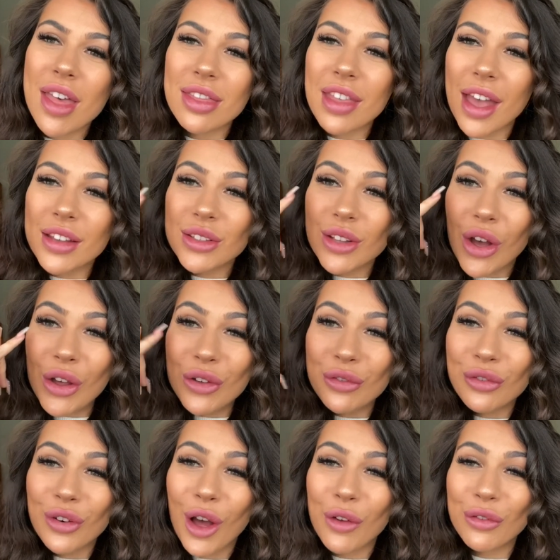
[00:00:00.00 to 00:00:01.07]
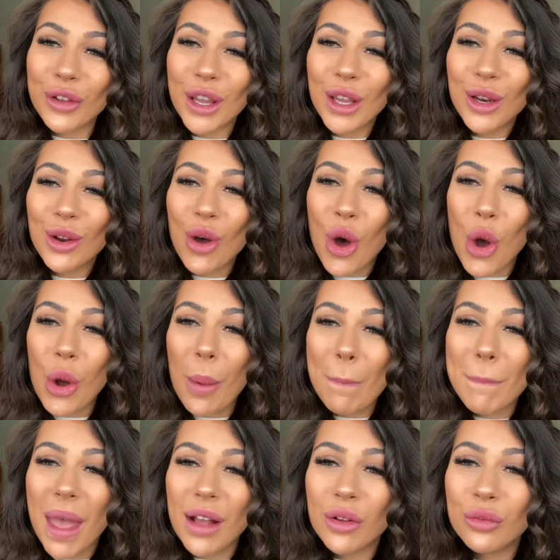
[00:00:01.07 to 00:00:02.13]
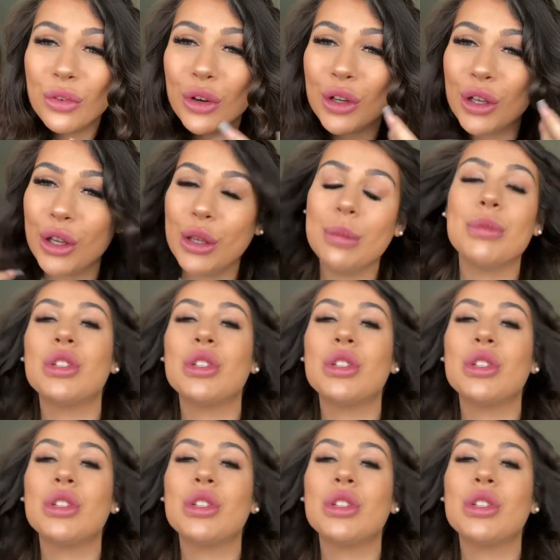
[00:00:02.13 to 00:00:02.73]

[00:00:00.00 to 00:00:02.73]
They're so fluffy, long, mega volume.